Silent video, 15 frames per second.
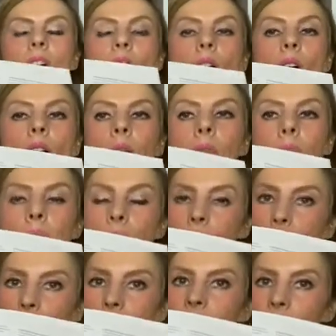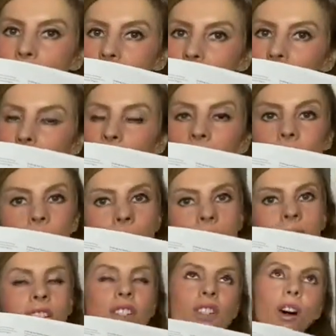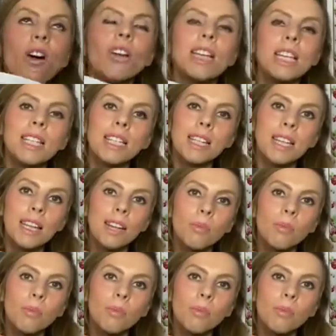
I would probably tinker. I know it's a doll, isn't it?